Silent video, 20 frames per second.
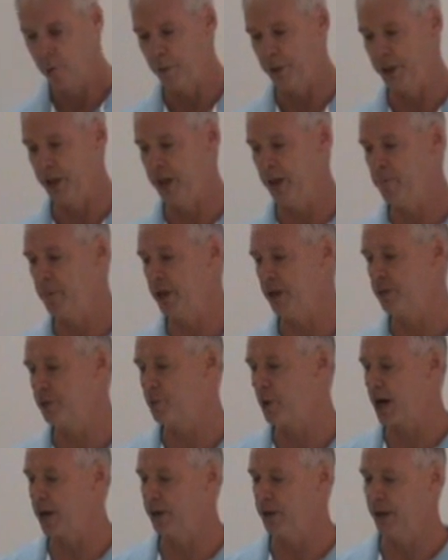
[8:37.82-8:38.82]
When the
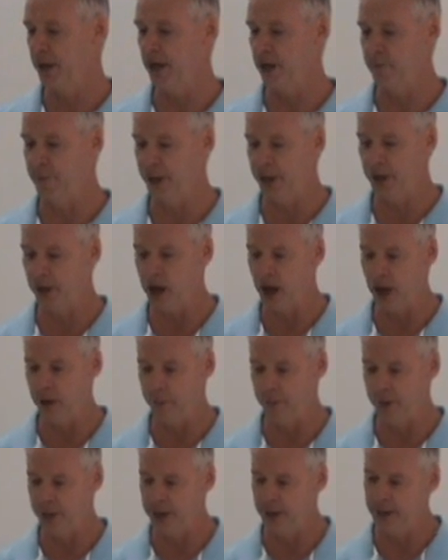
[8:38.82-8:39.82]
inmate threatened to hit me, I
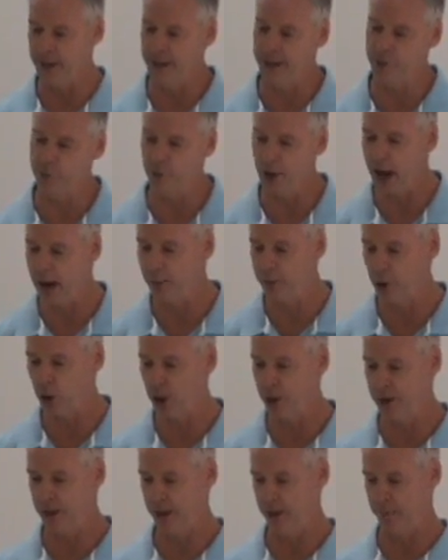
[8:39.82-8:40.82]
immediately grabbed
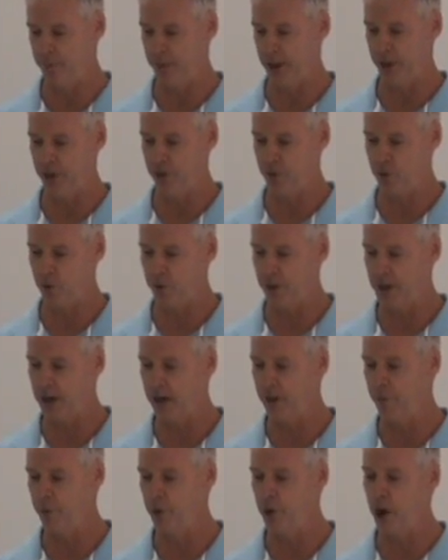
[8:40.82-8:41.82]
onto the inmate so that
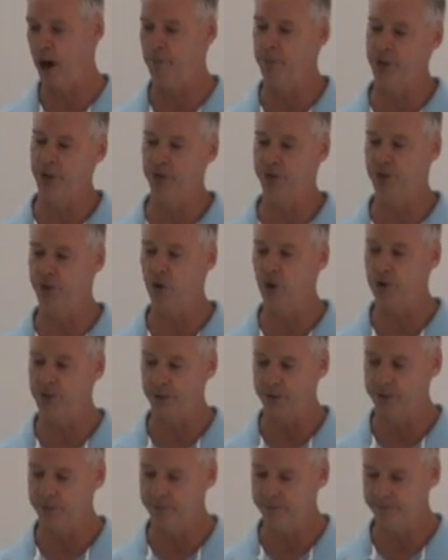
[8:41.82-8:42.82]
I would not be
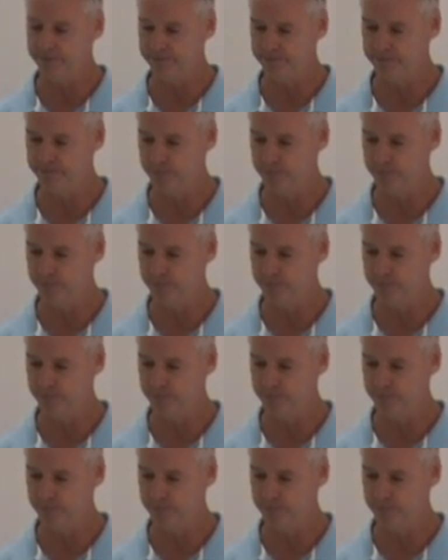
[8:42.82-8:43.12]
assaulted.